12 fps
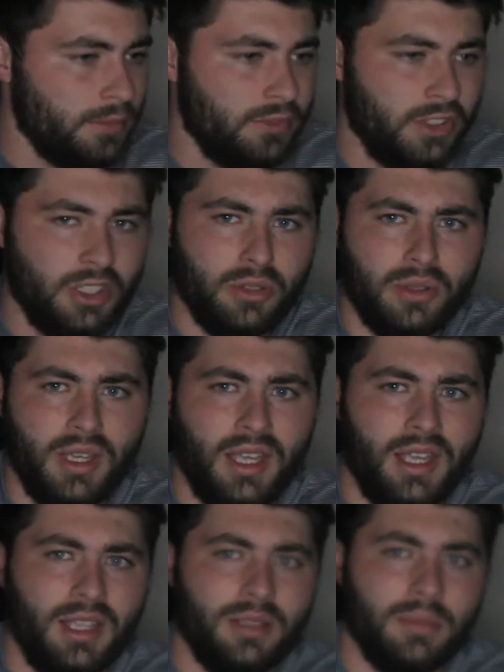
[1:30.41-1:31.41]
video
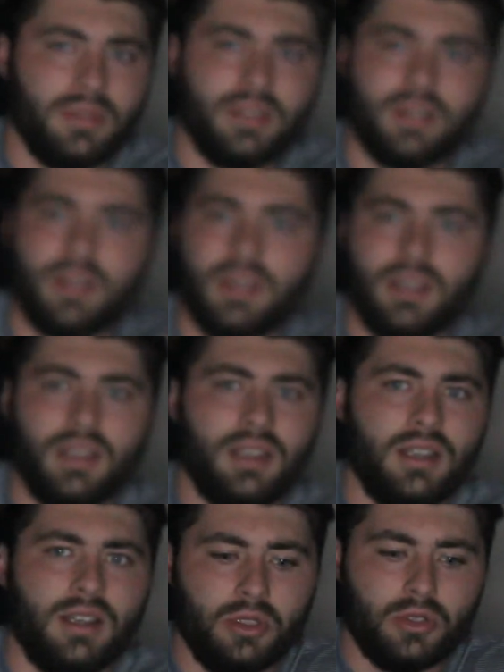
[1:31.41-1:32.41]
games,
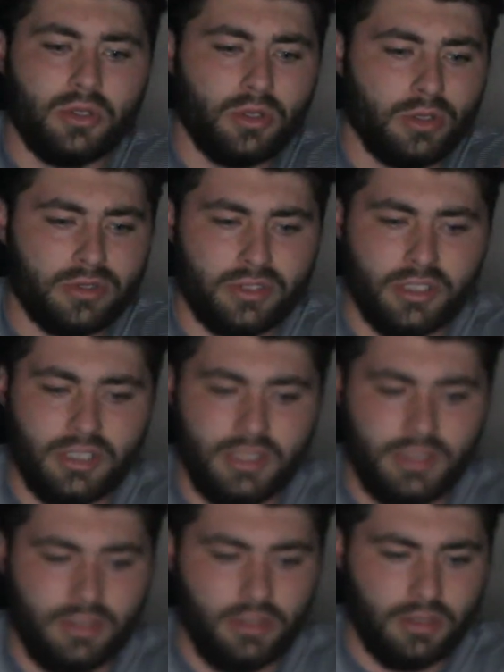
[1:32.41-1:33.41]
your
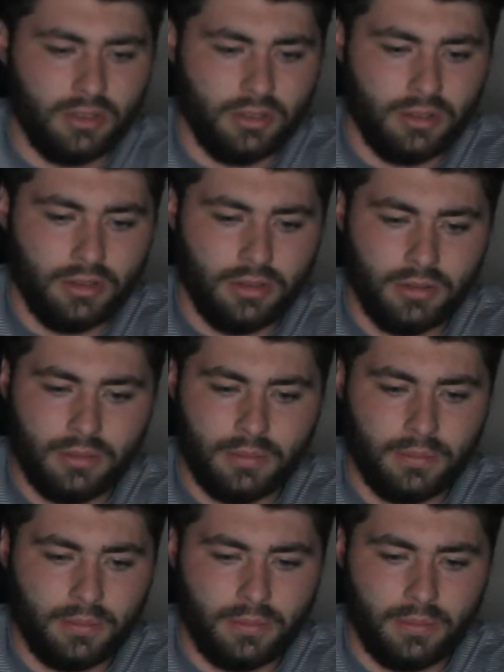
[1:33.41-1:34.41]
girlfriend, your
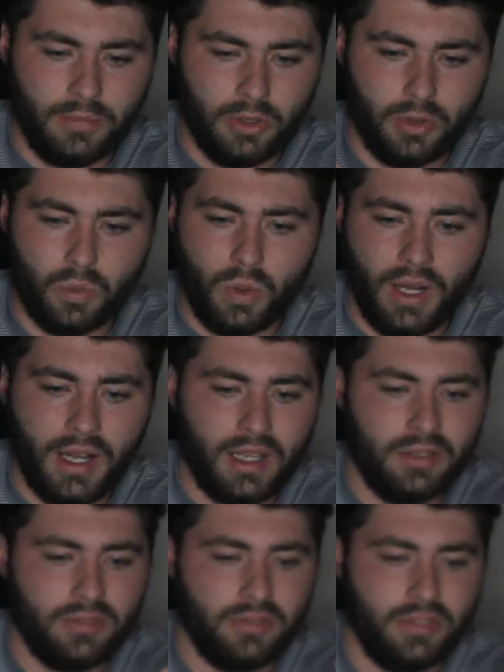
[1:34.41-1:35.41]
your
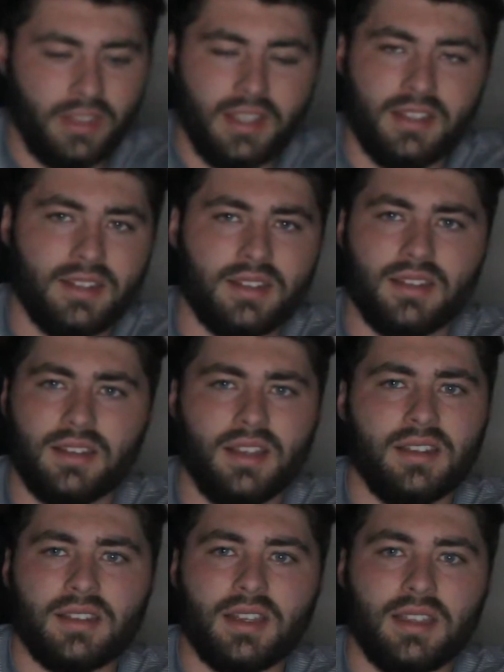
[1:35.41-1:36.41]
wife, things
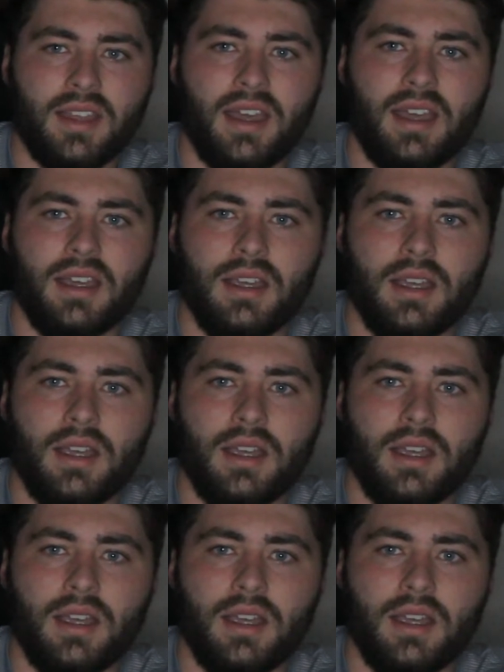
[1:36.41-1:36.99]
things like that